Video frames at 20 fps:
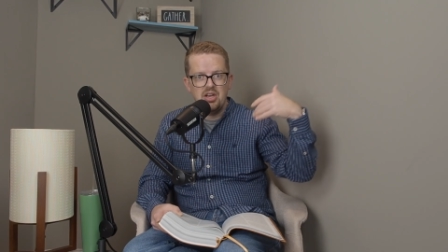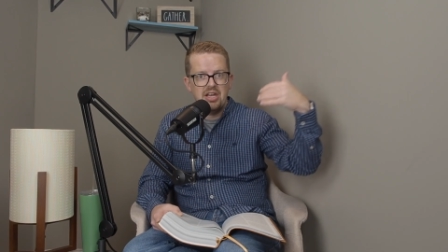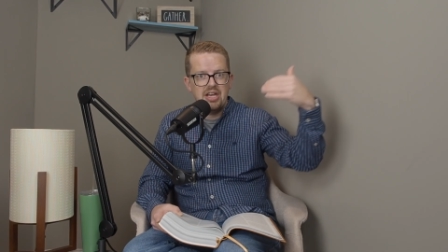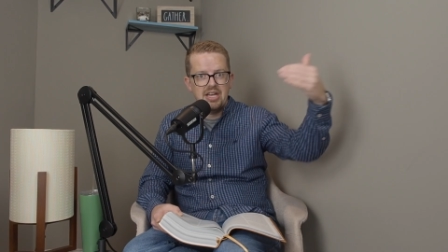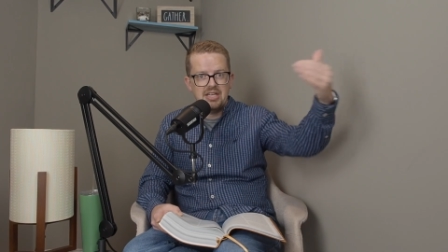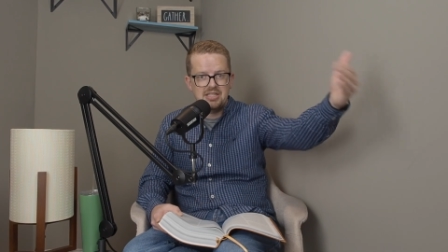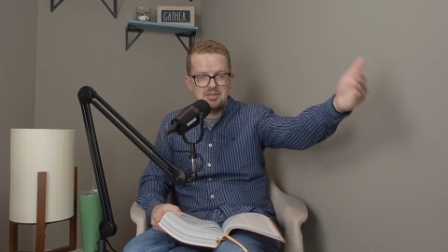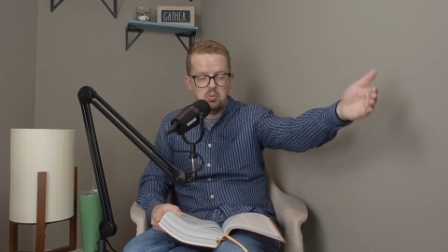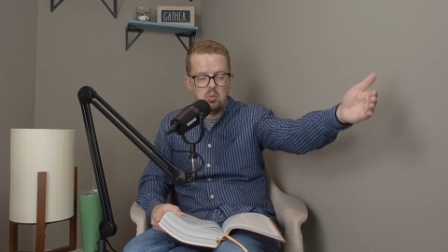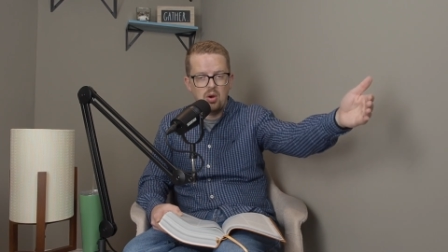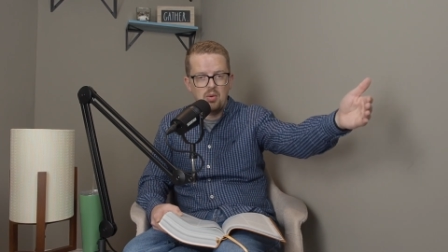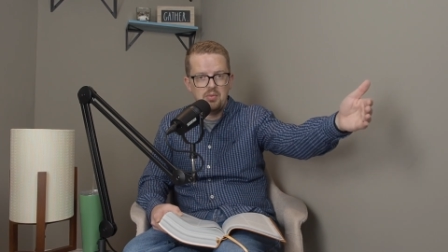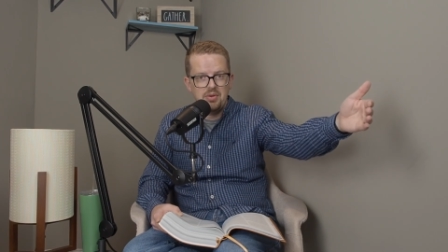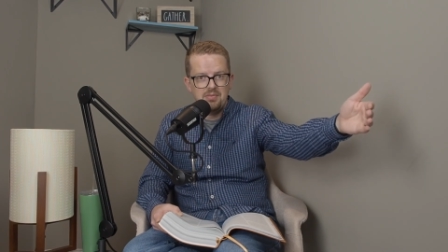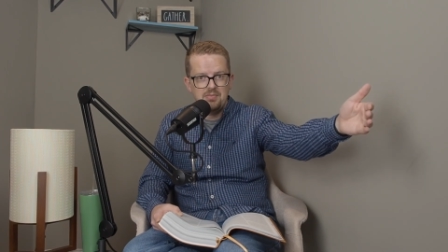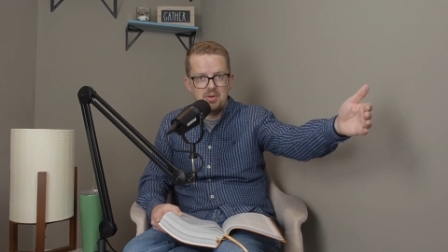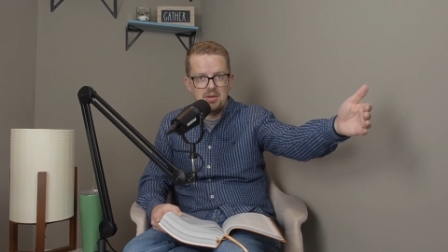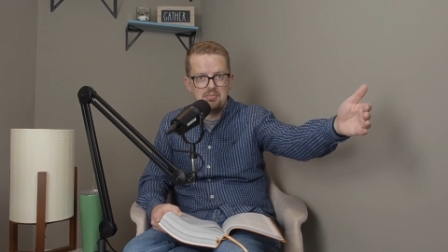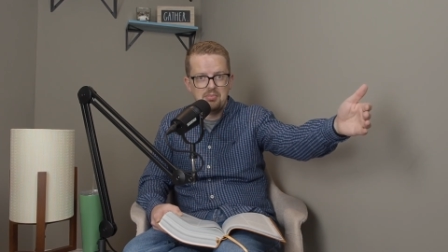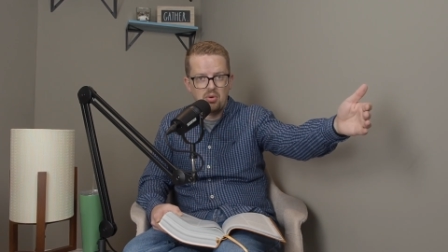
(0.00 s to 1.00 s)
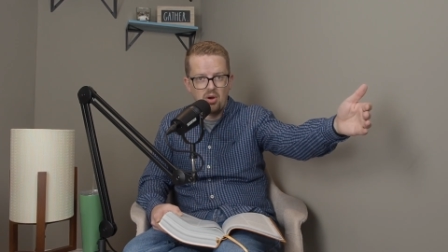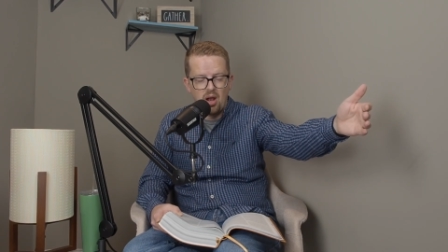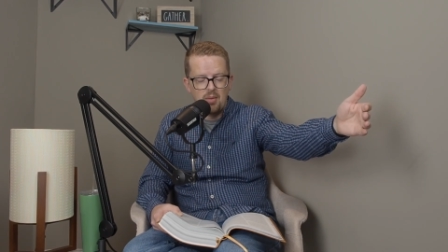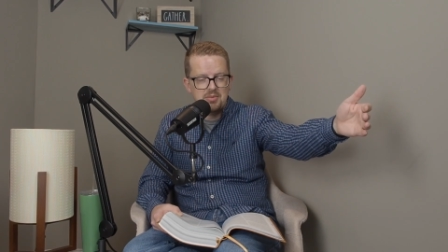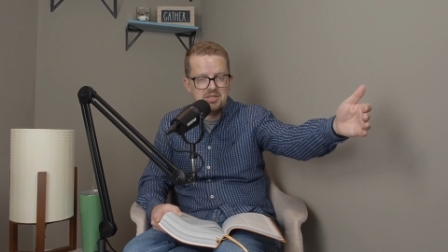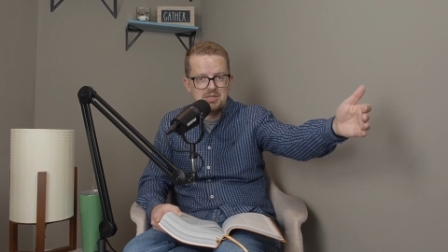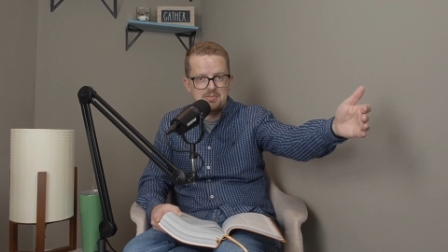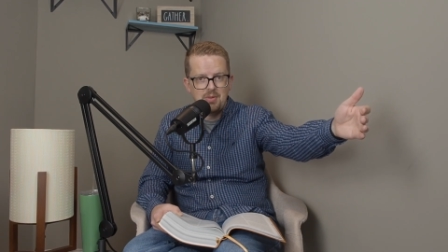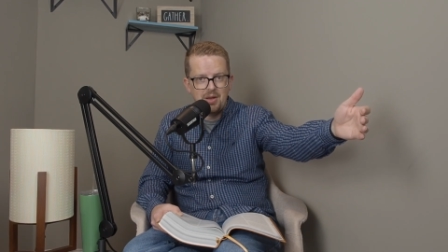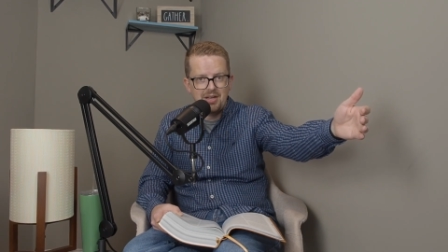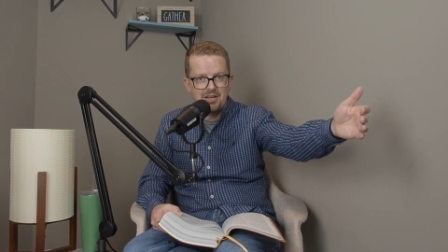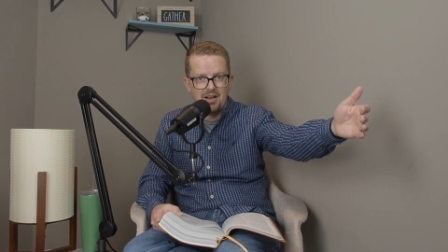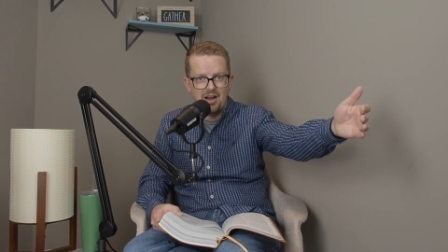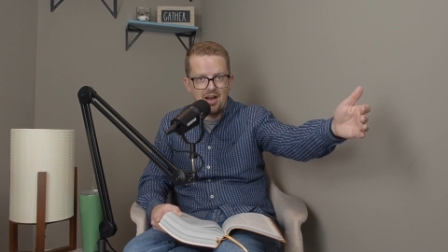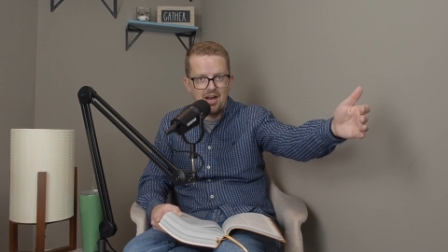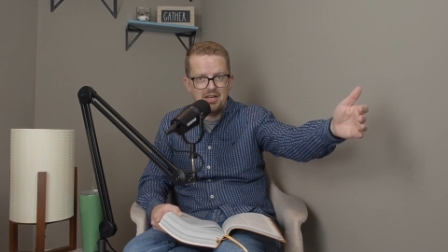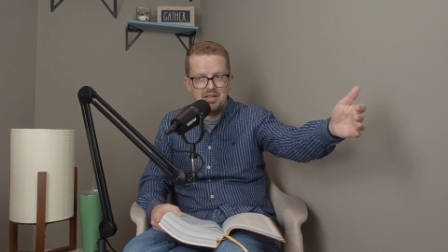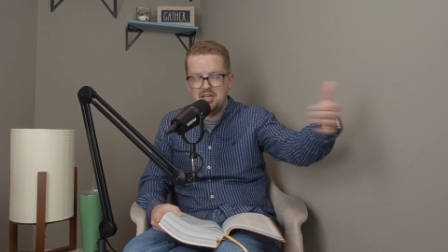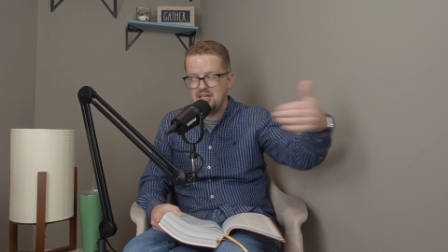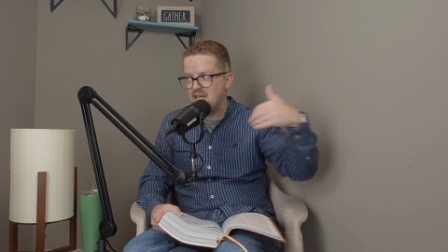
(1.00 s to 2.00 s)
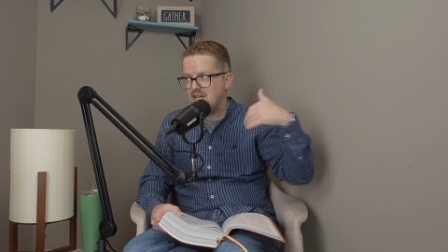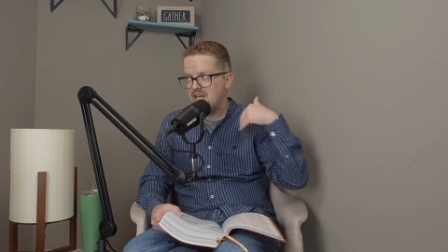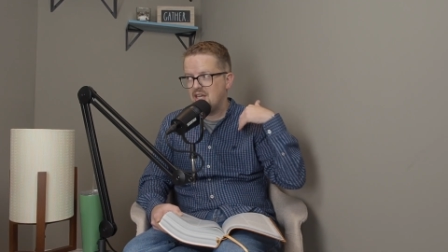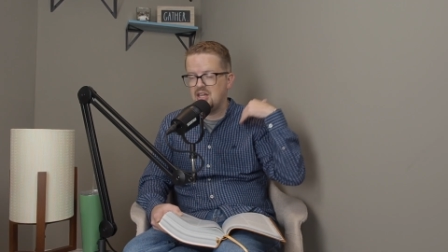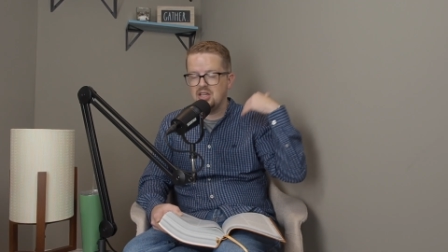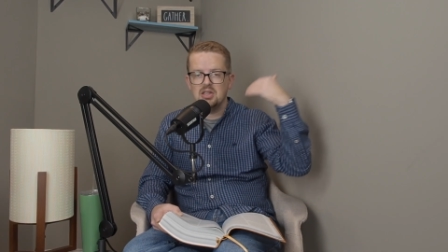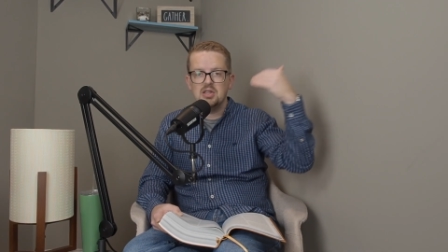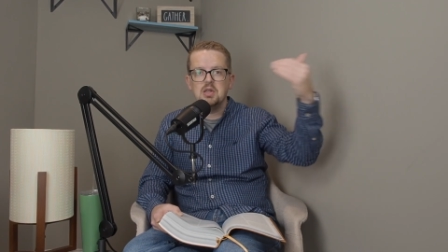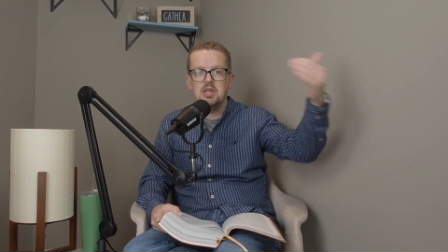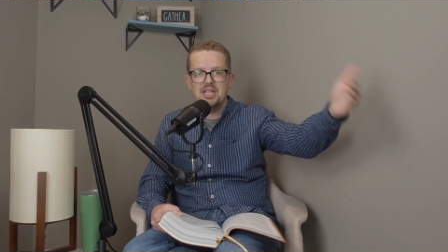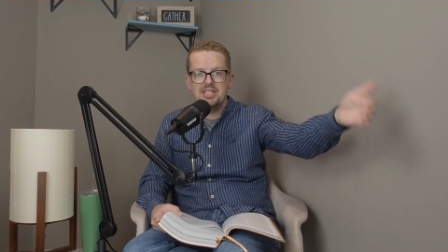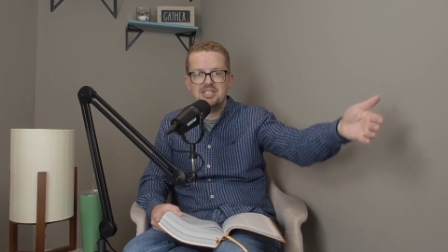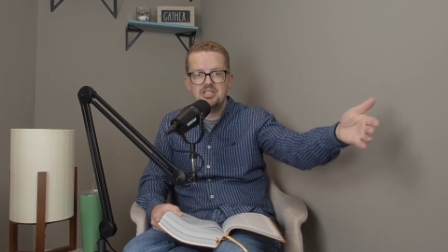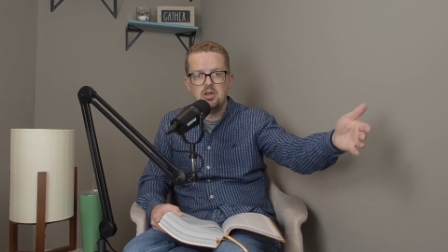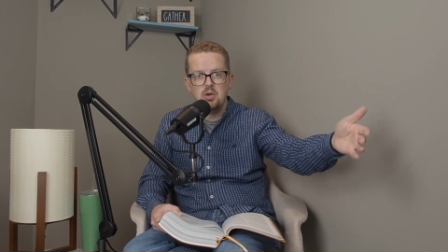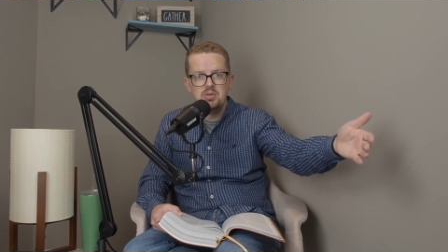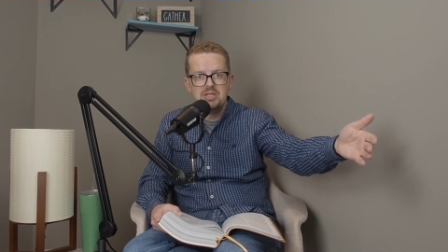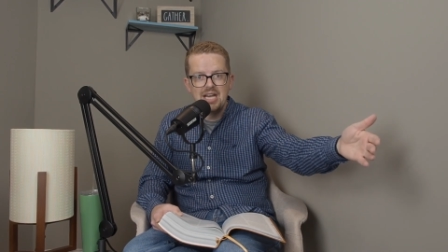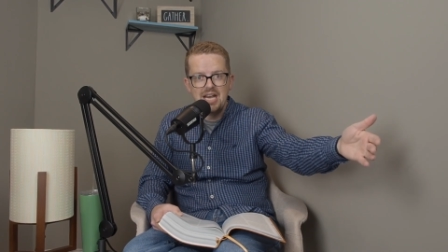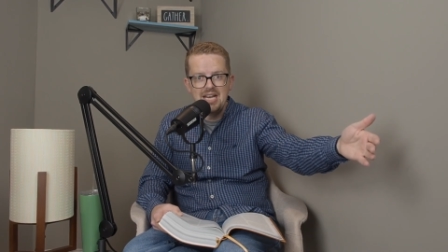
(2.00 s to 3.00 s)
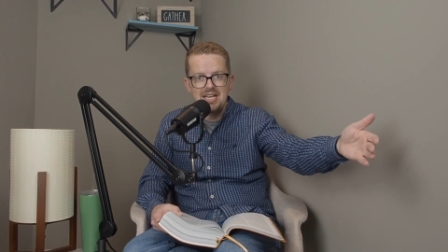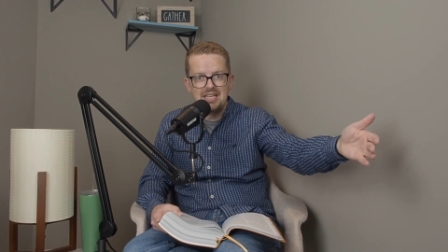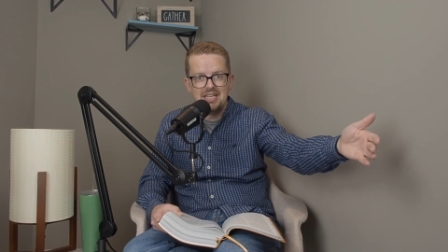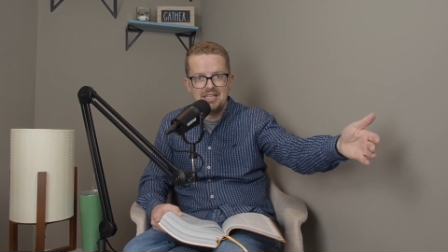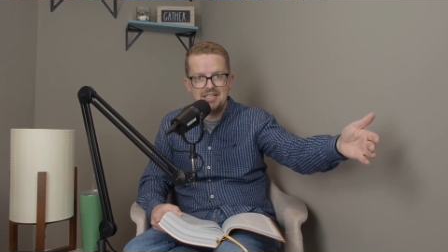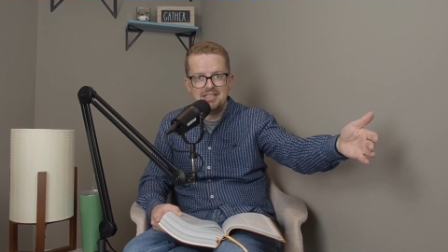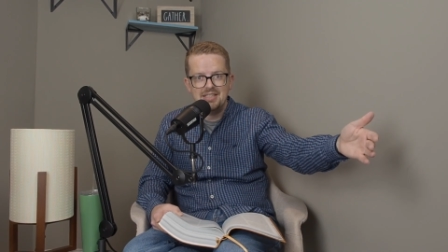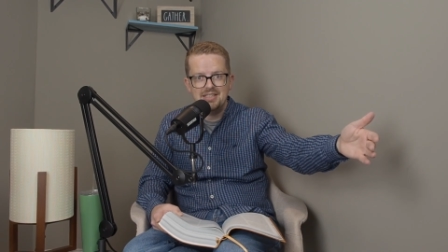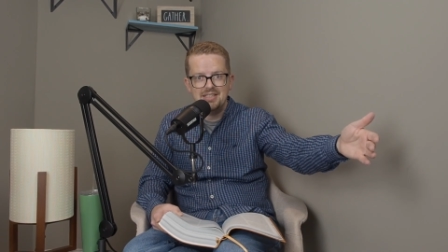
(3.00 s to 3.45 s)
It's what we've been promised by God. Let's go take it.